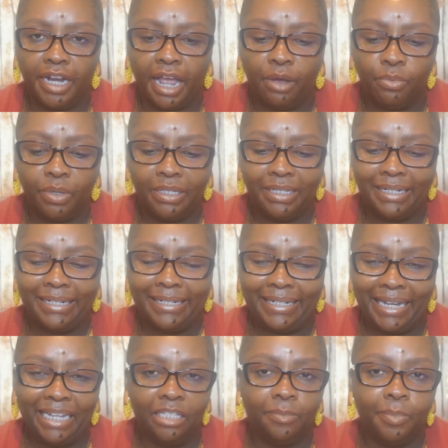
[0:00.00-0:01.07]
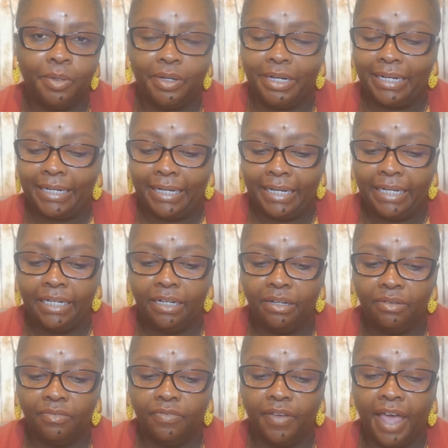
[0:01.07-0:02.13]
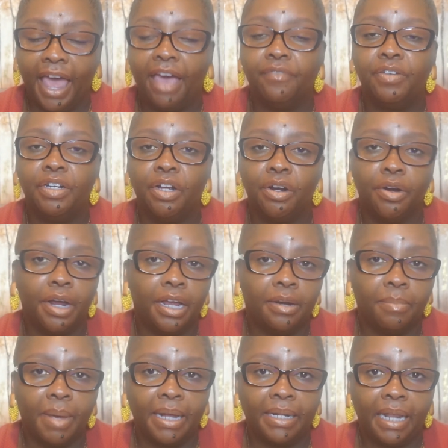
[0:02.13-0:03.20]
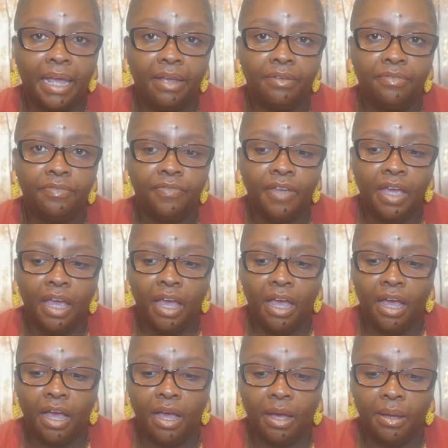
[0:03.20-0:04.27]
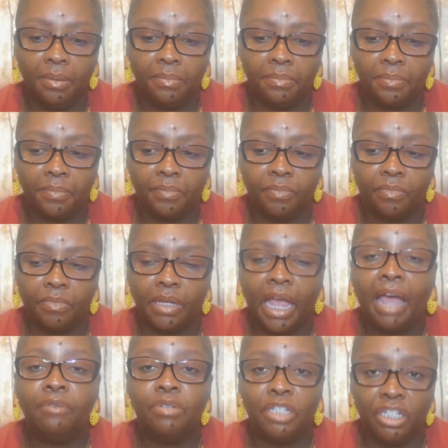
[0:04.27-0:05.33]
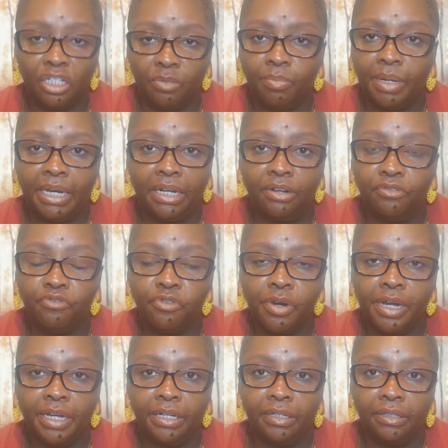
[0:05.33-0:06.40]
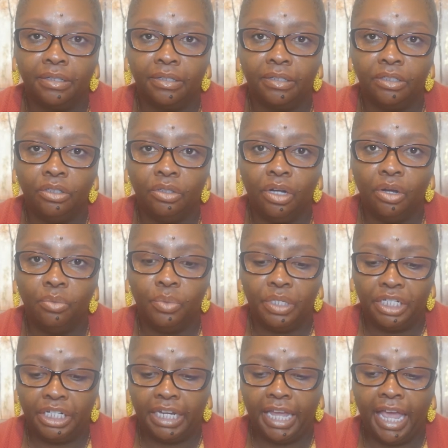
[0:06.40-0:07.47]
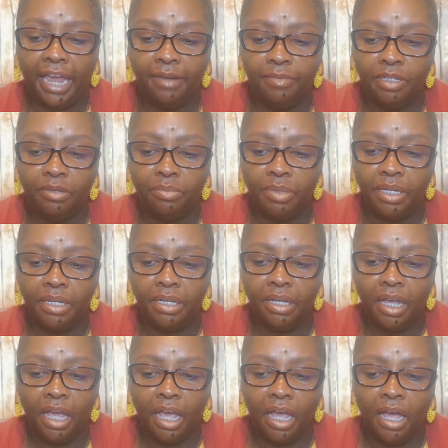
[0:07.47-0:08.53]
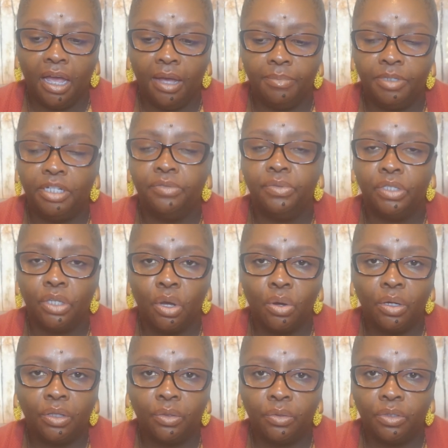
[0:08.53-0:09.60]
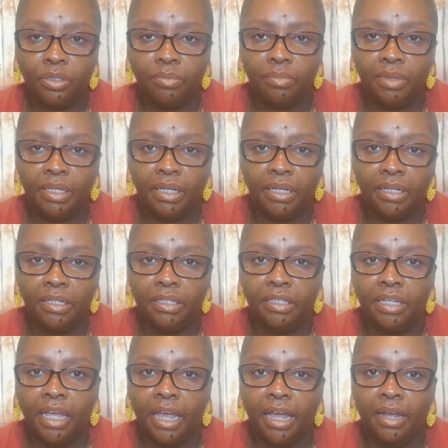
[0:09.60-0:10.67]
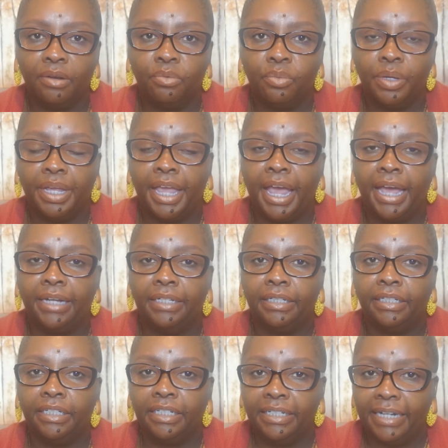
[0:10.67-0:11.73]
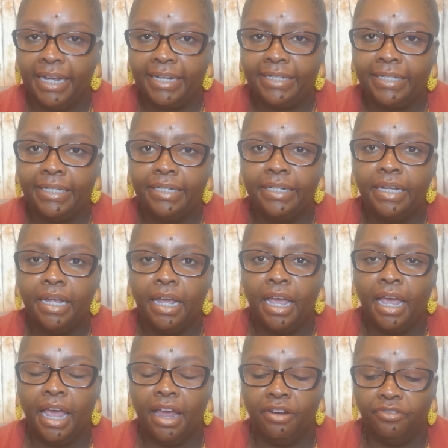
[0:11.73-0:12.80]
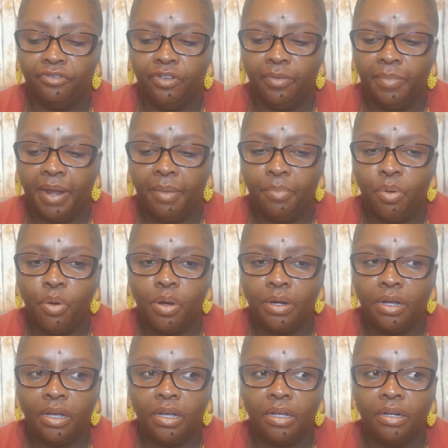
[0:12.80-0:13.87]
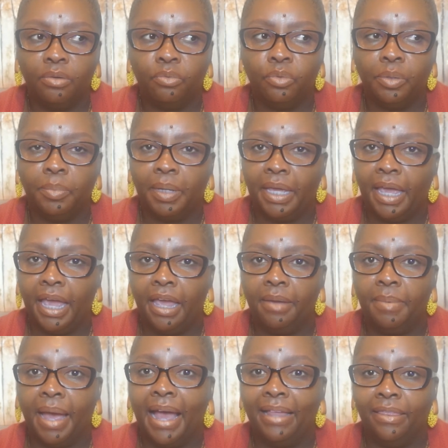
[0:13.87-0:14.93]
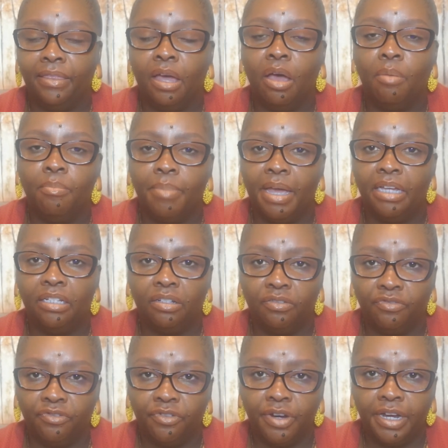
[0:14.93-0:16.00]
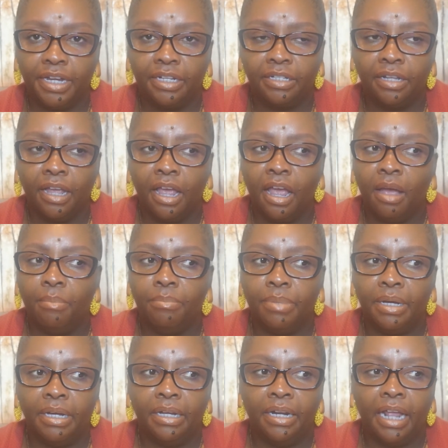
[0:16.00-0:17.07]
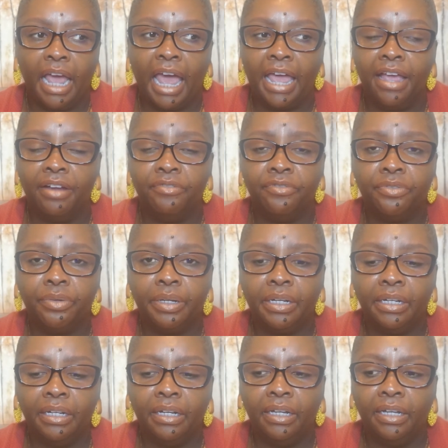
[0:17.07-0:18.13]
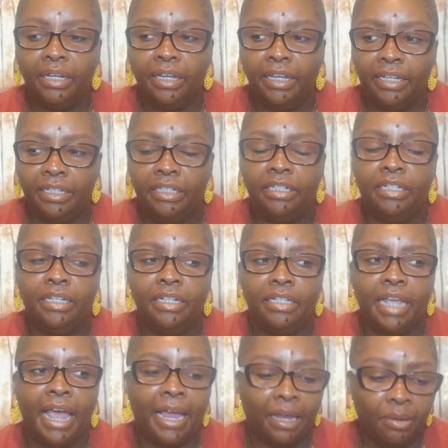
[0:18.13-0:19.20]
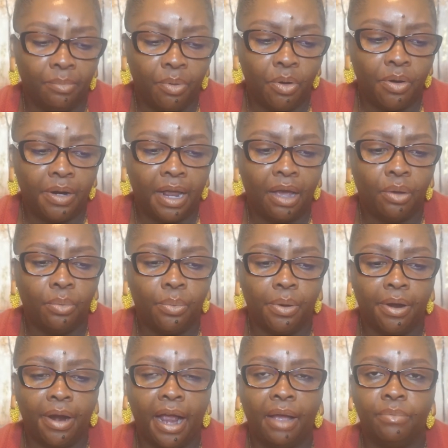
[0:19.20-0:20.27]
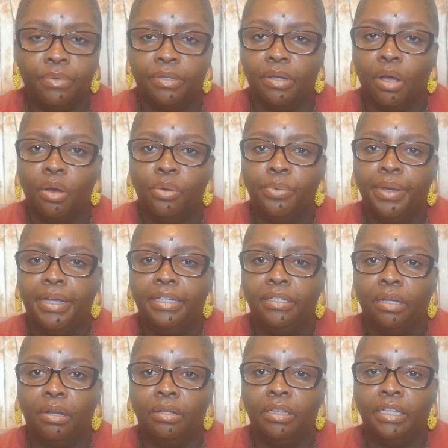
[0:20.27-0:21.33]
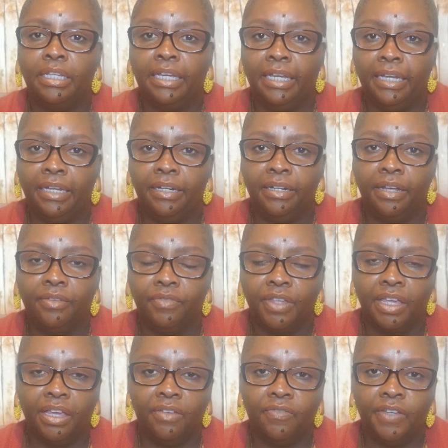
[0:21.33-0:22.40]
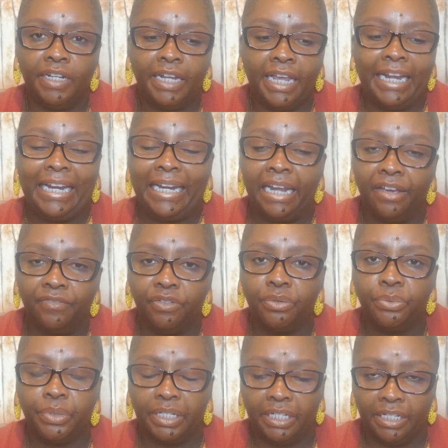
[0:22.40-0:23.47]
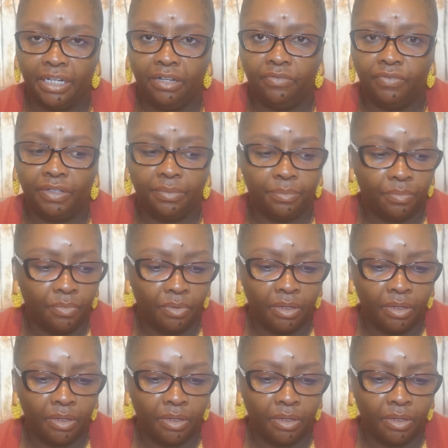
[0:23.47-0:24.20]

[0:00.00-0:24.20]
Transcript: I wasn't desperate in need of having her in my life. Um, I was just being a friend. You know, when she came to me, um, she was going through some things and we kind of connected. And from that point on, we became, I thought, best of friends. But every instance, I can point out where I was always on the end of giving and never receiving.